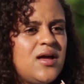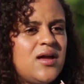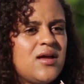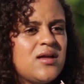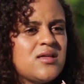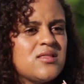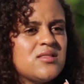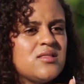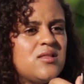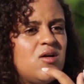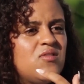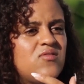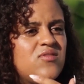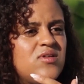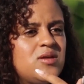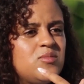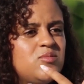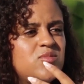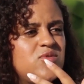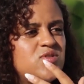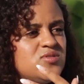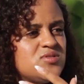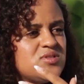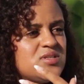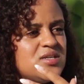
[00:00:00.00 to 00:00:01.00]
like
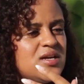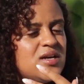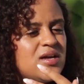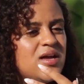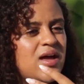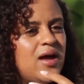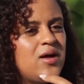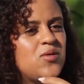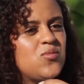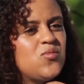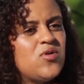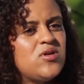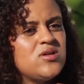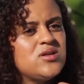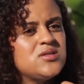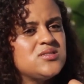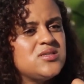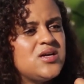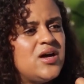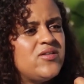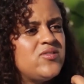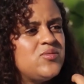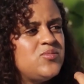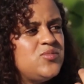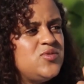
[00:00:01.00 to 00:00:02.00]
loving music and wanting
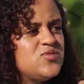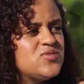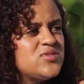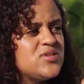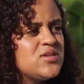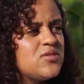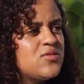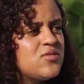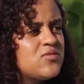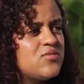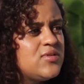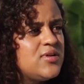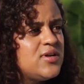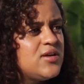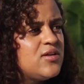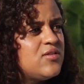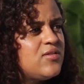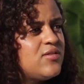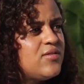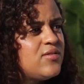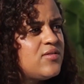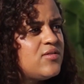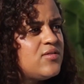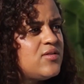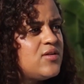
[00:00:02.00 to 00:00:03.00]
to have a music
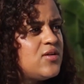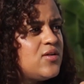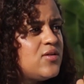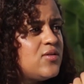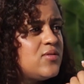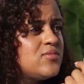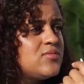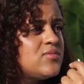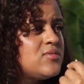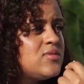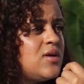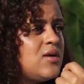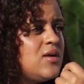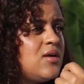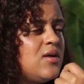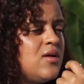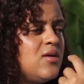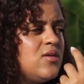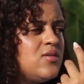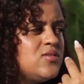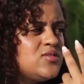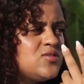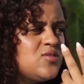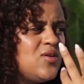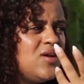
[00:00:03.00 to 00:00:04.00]
career, you know.
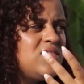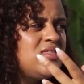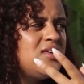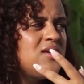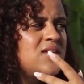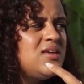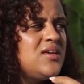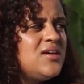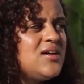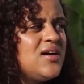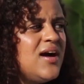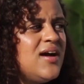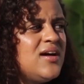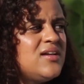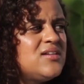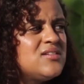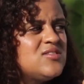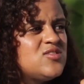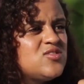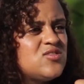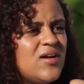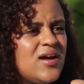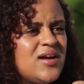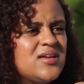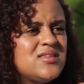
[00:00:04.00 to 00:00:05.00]
So I think he kind
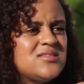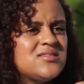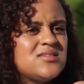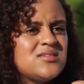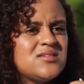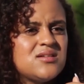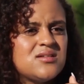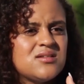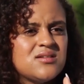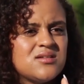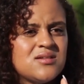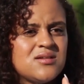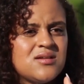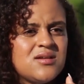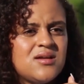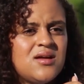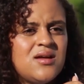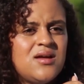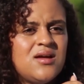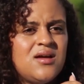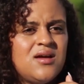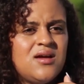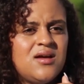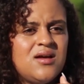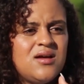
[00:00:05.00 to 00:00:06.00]
of tried to
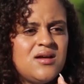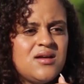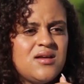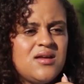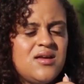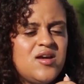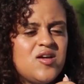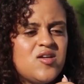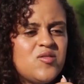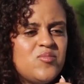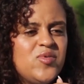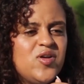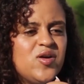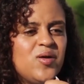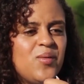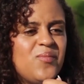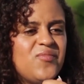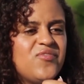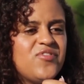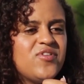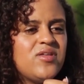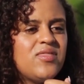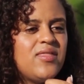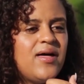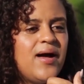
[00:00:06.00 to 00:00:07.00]
gear me up
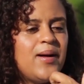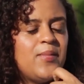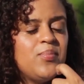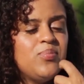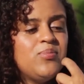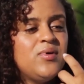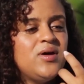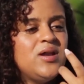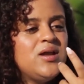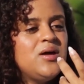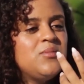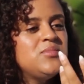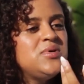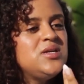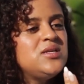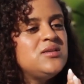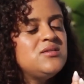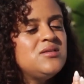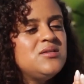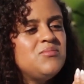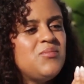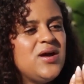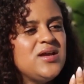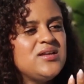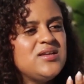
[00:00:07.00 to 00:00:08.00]
for that. But I
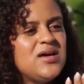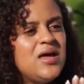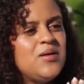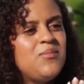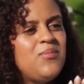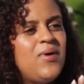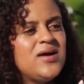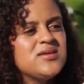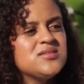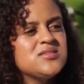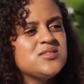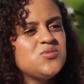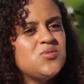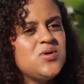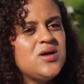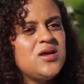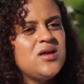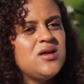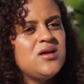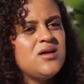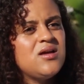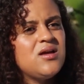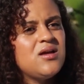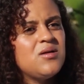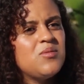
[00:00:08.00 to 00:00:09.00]
mean, my dad passed
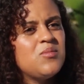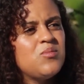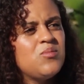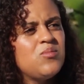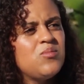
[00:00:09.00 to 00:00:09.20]
away